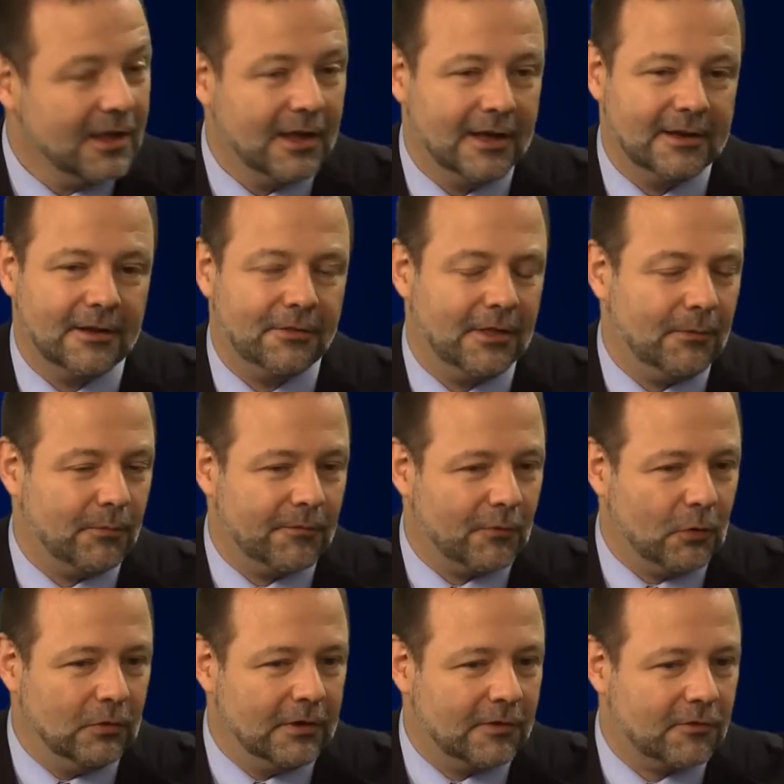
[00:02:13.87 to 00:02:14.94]
And I think we've
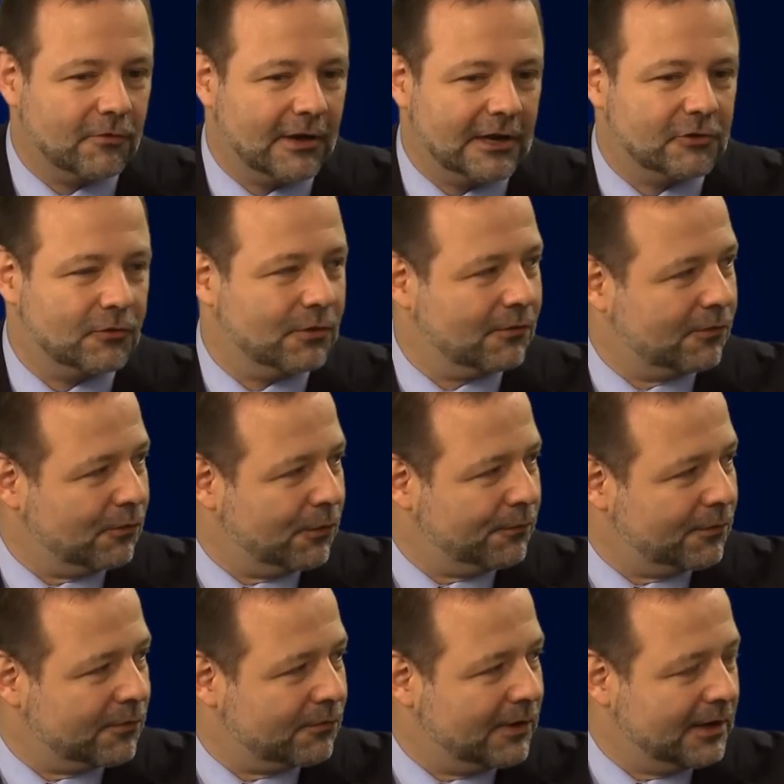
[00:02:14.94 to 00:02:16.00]
only scratched the
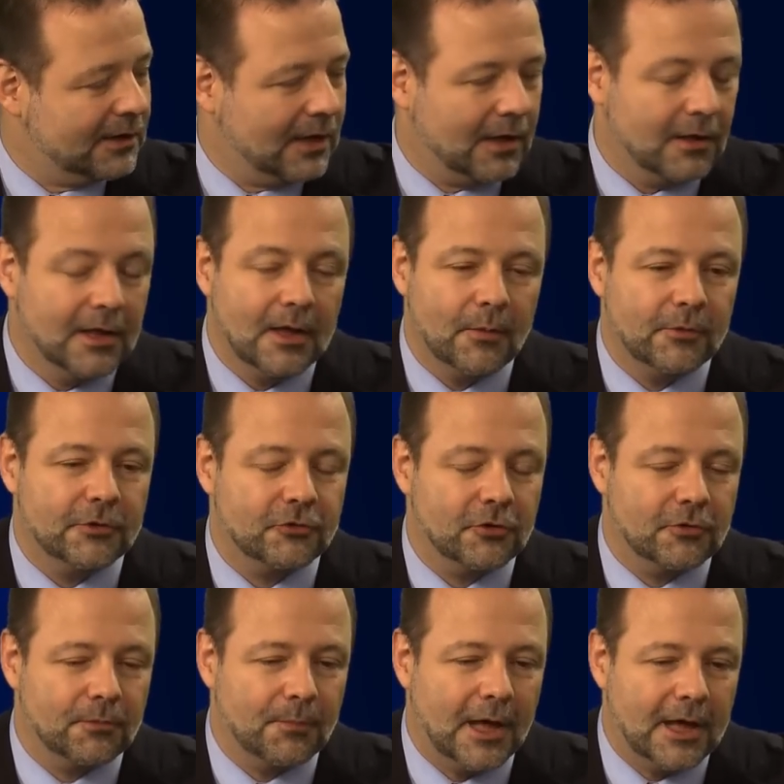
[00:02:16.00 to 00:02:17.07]
surface right now. We
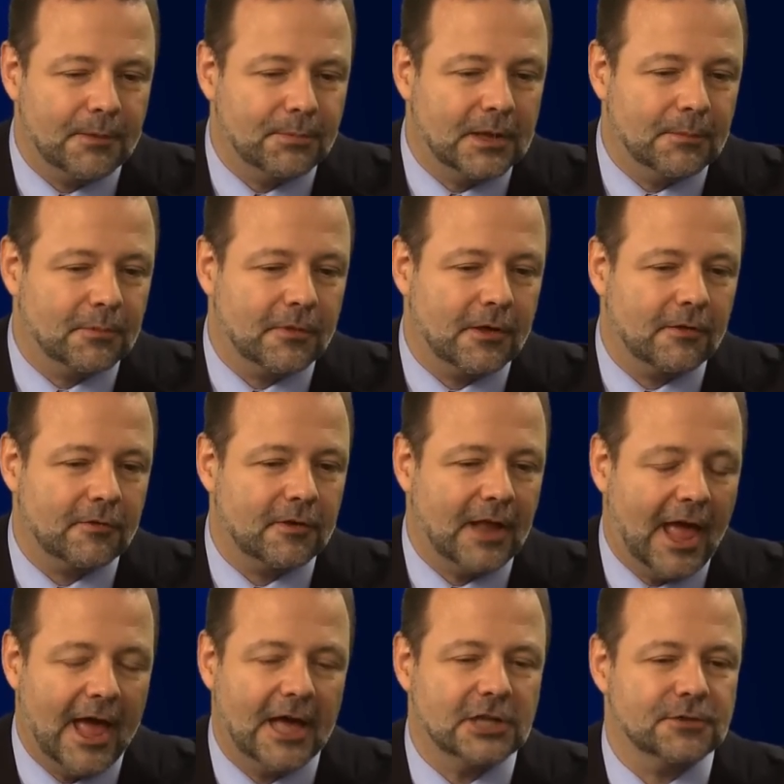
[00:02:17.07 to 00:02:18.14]
should remind people there is an
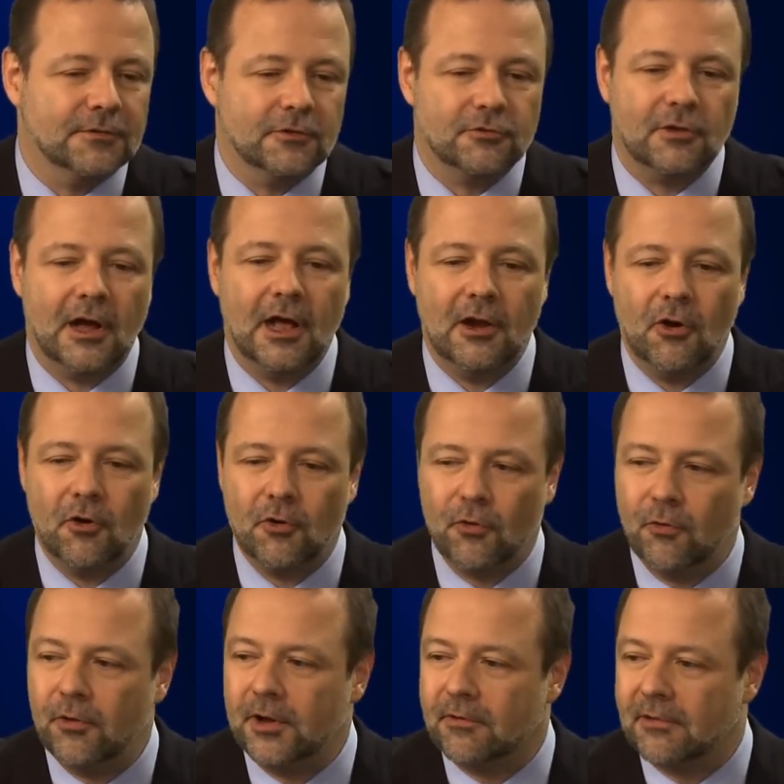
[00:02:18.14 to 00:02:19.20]
adjuvant trial
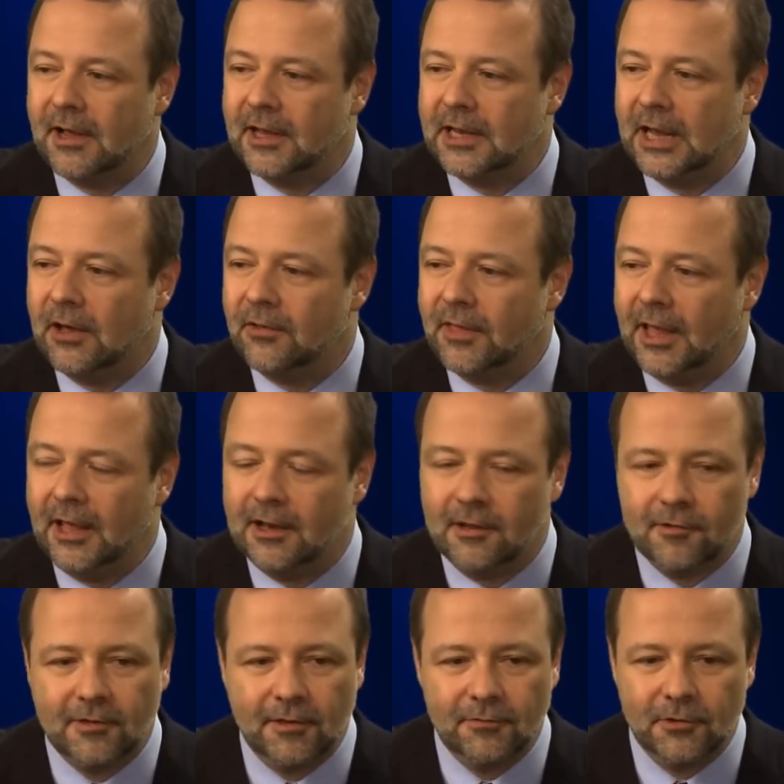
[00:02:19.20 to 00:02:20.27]
ongoing right now, the
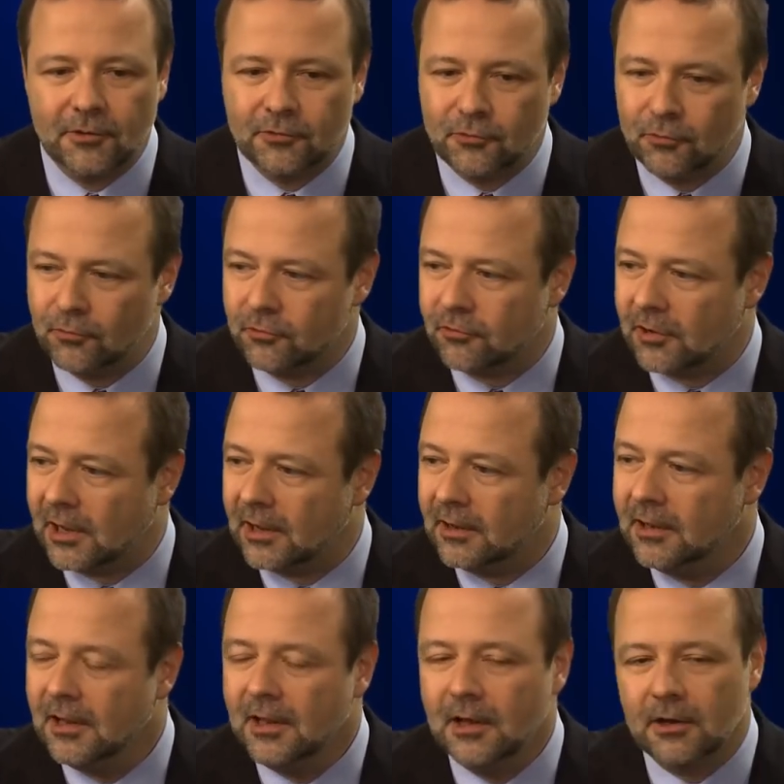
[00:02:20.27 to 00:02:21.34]
A021702 trial, in
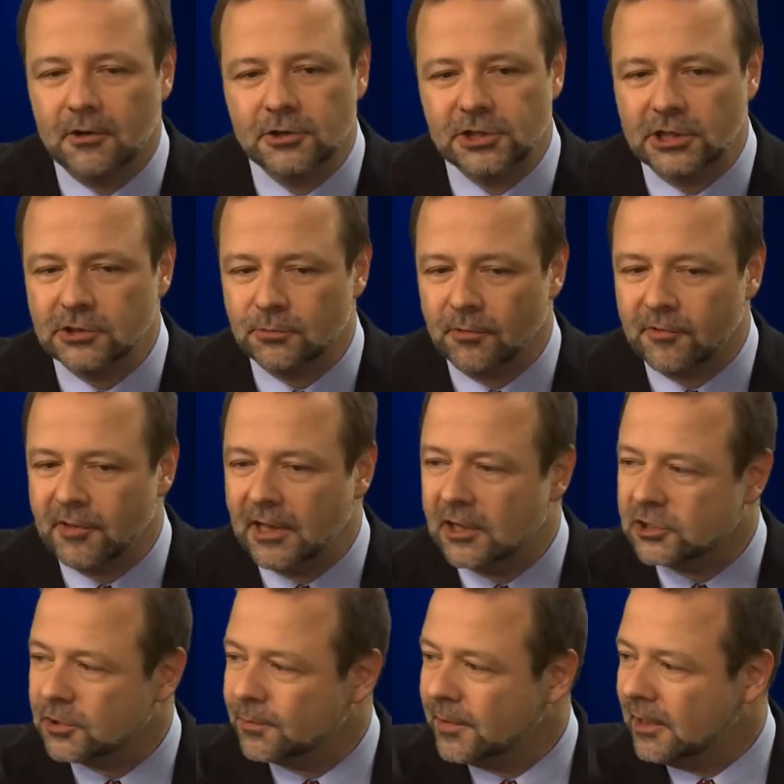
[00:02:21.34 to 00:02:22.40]
conjunction with
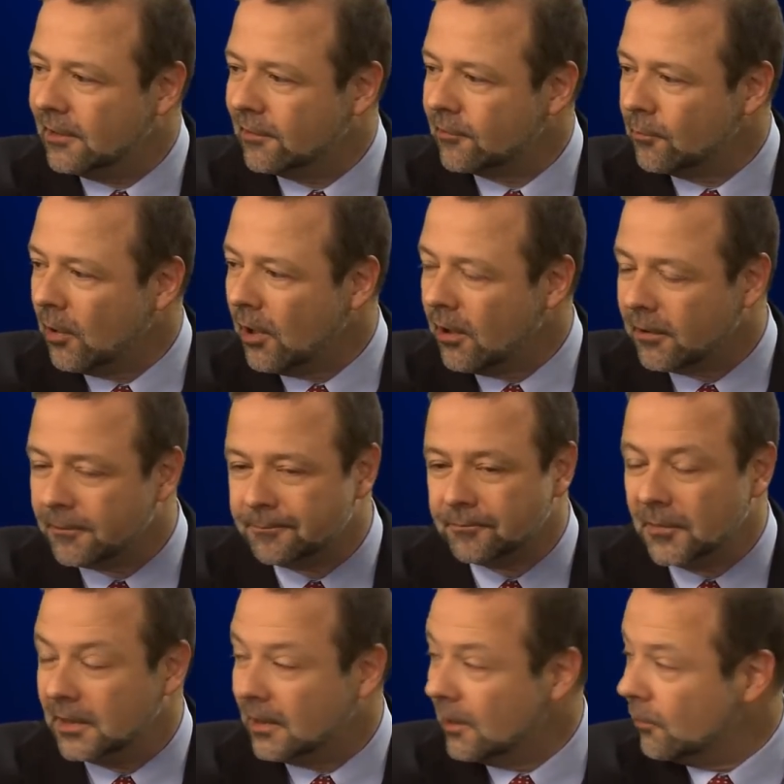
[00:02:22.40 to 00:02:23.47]
CLGB and SWOG,
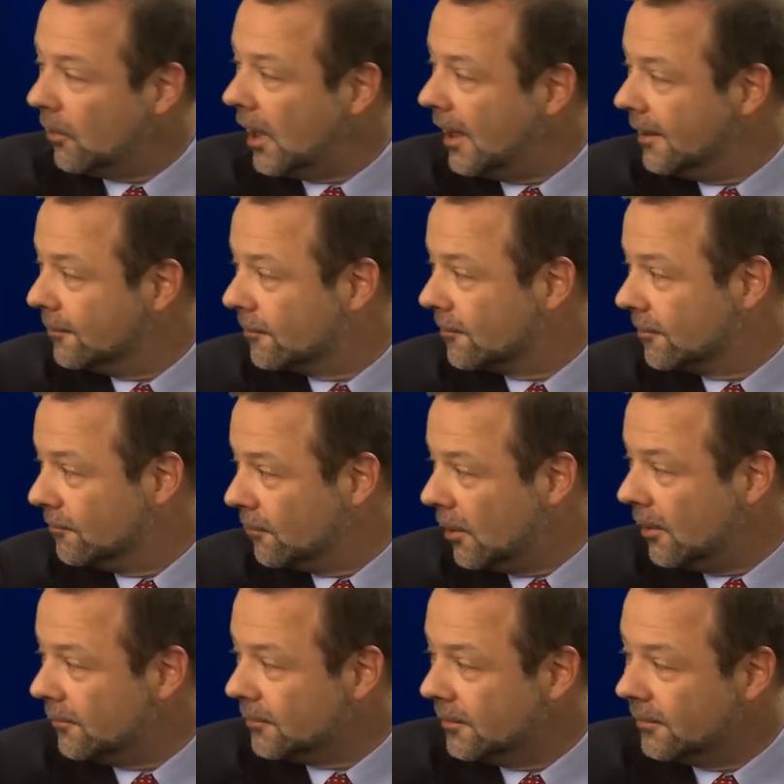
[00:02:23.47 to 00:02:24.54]
and I know Heinz is
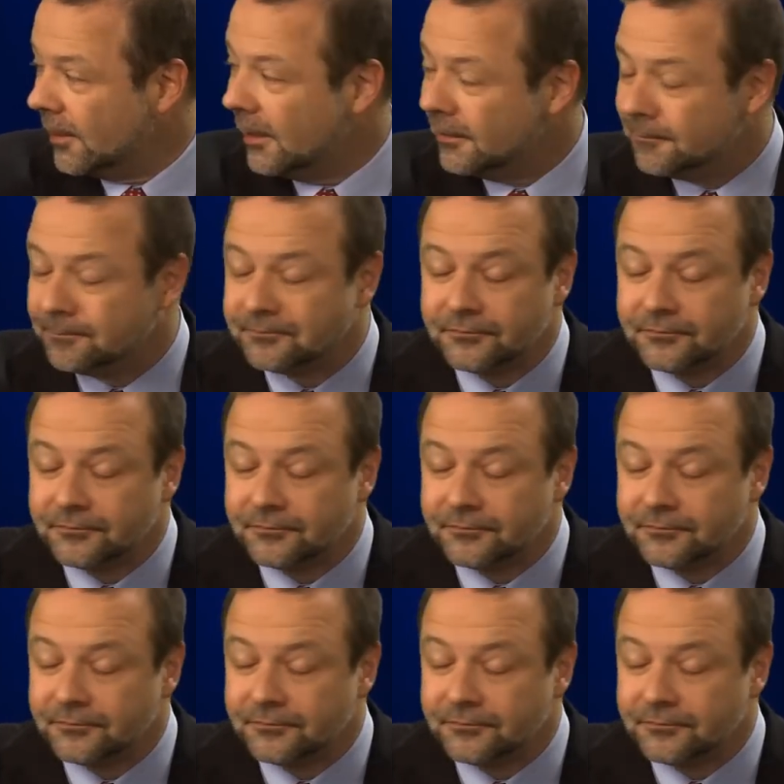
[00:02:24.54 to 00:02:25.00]
involved in that.